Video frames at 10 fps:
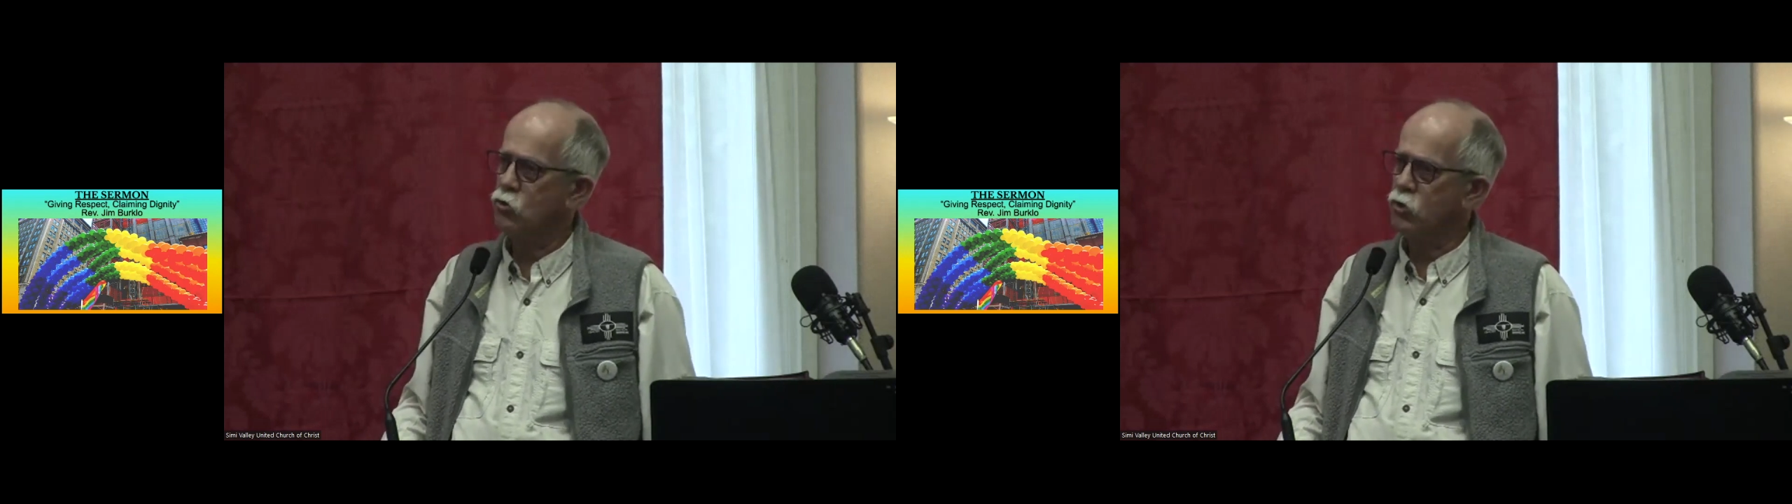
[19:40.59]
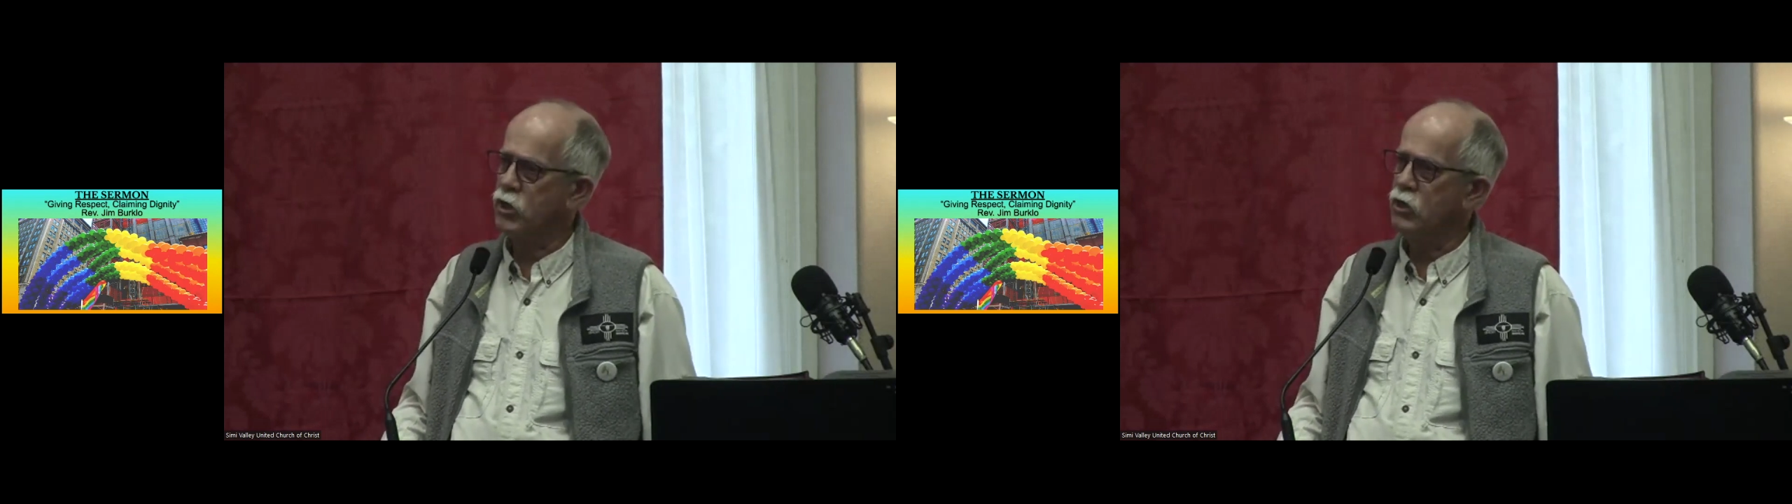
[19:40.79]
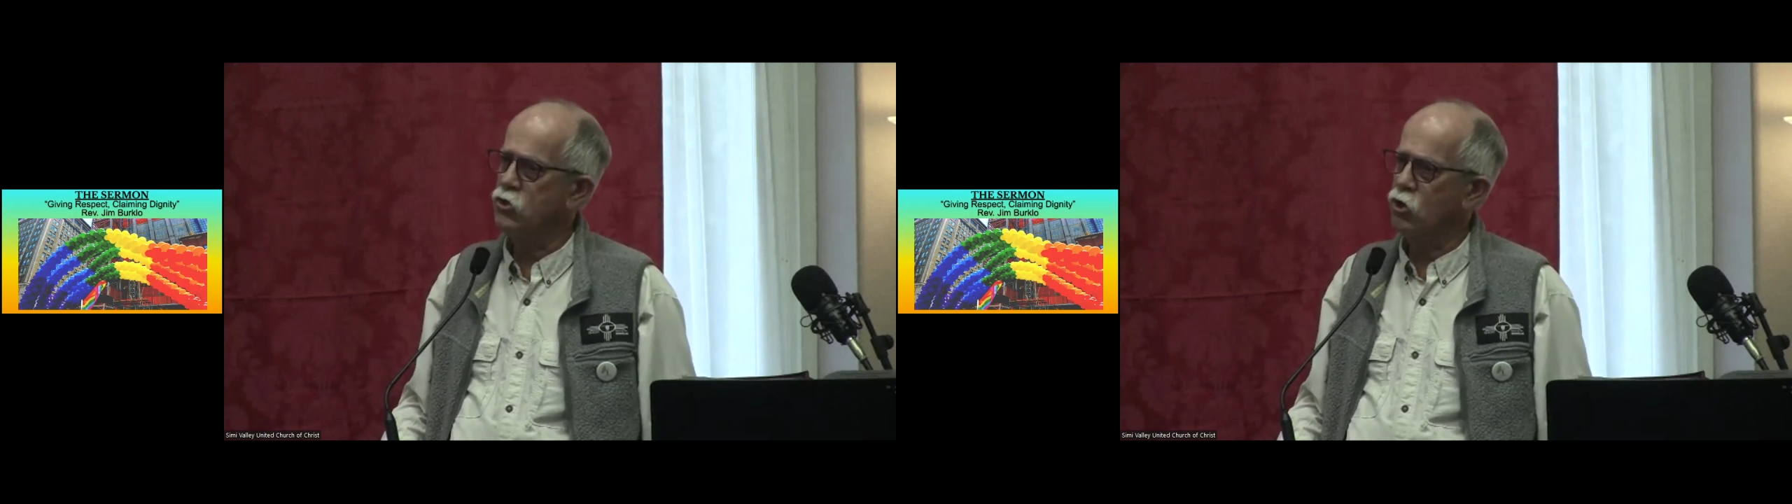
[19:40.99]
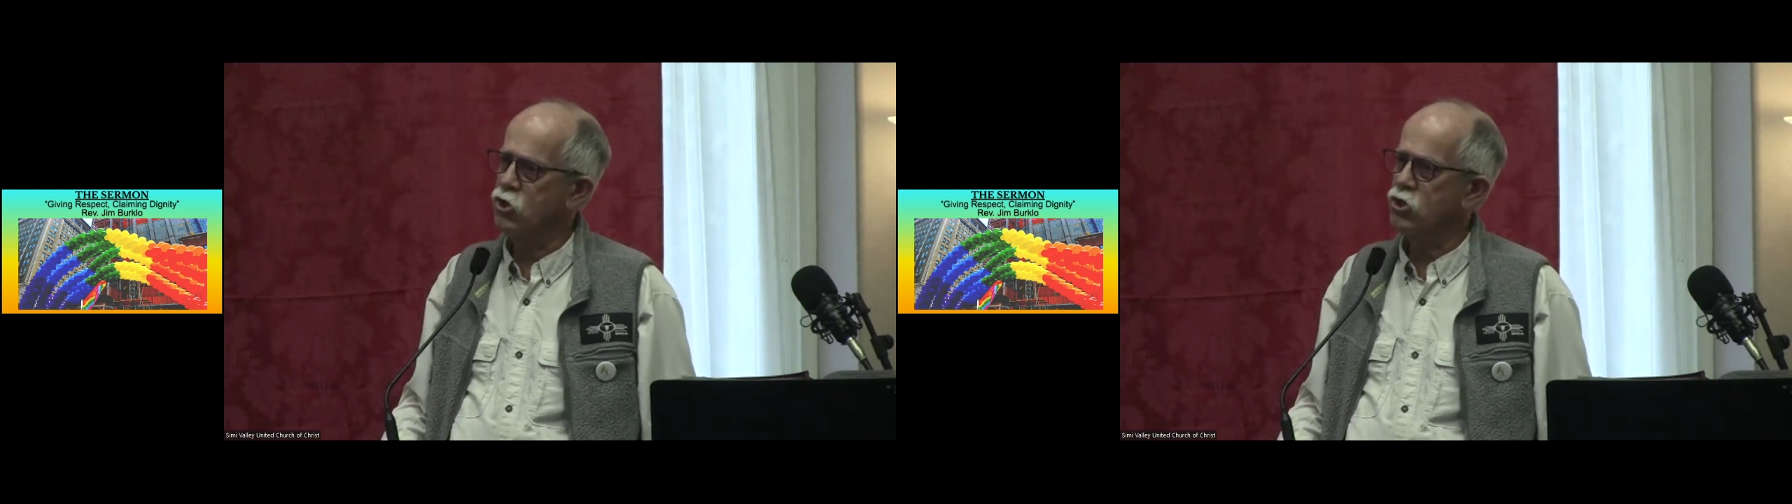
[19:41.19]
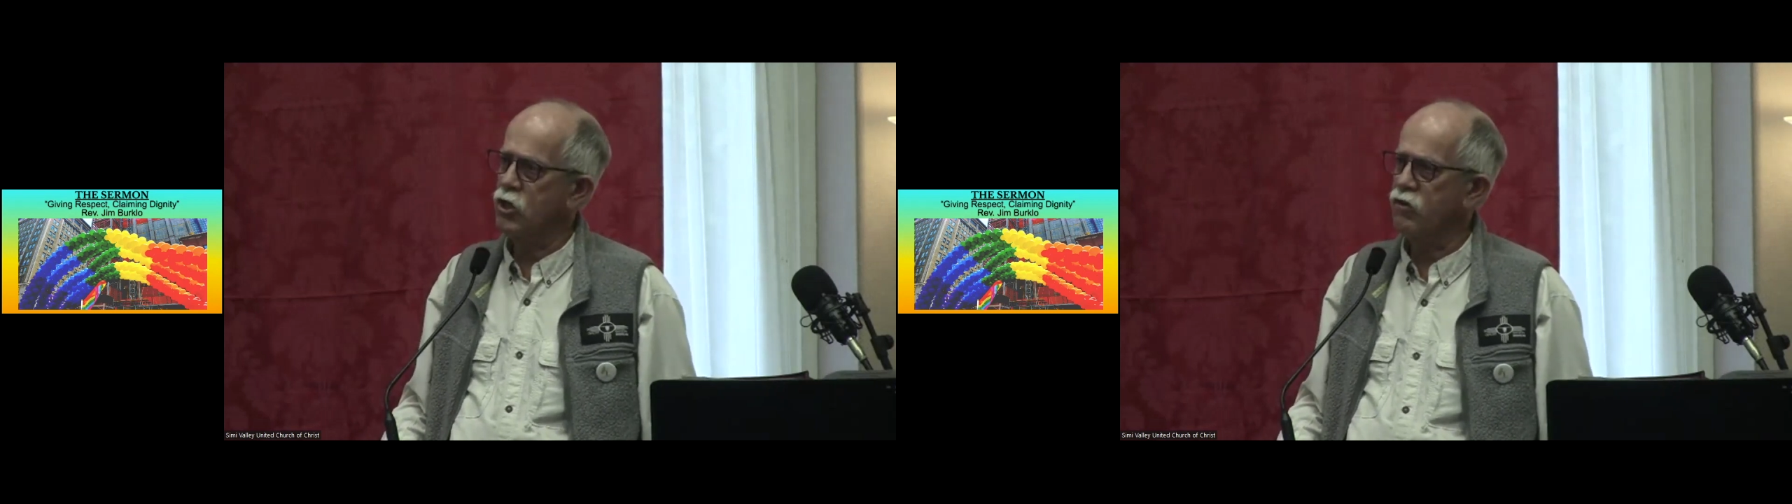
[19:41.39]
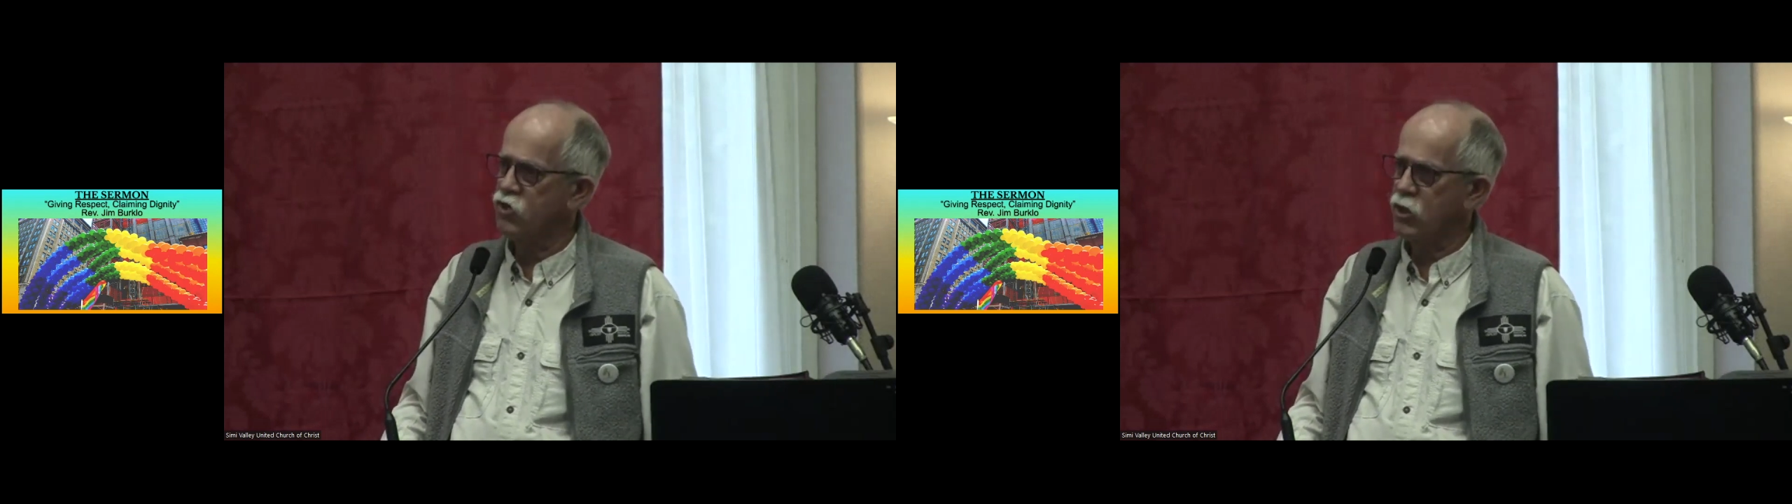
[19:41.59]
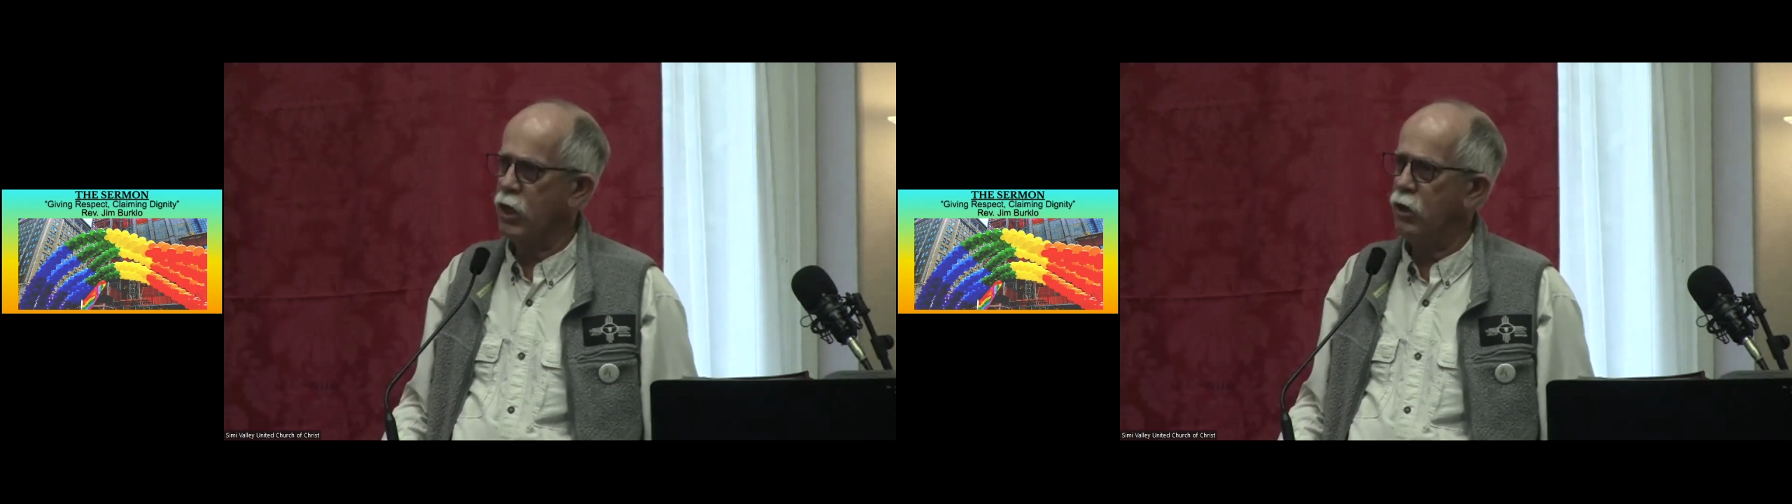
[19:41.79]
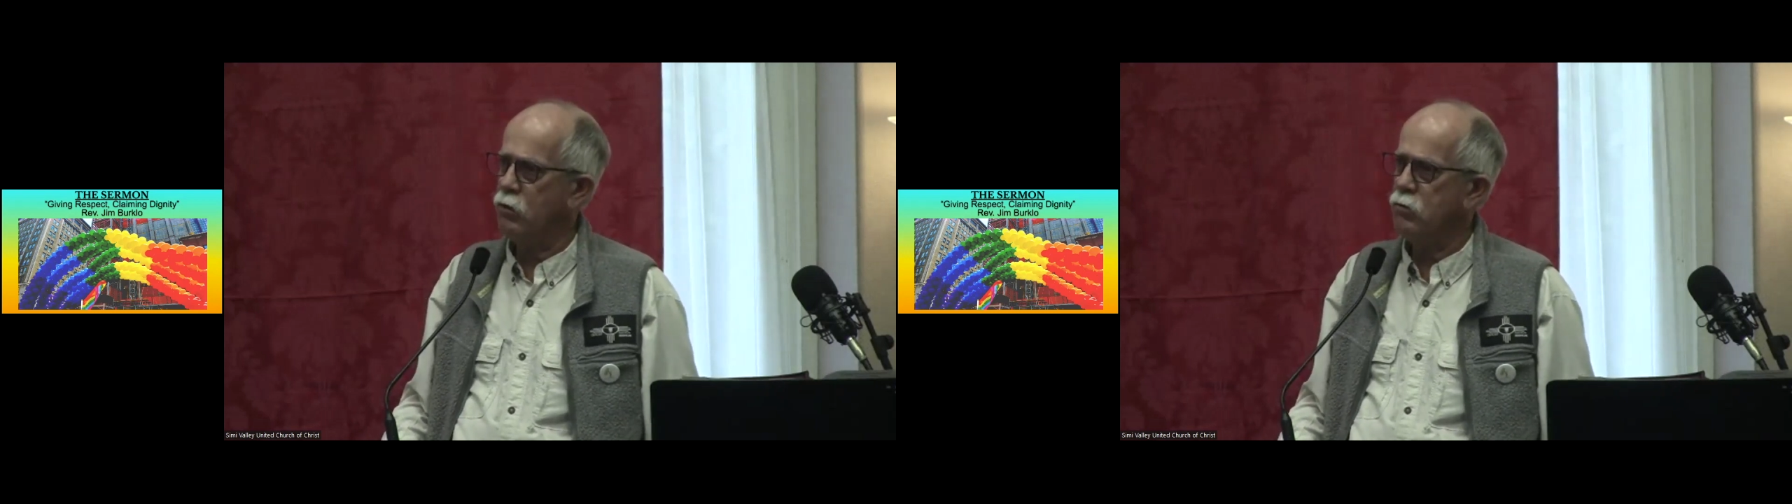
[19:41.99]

read Dostoevsky.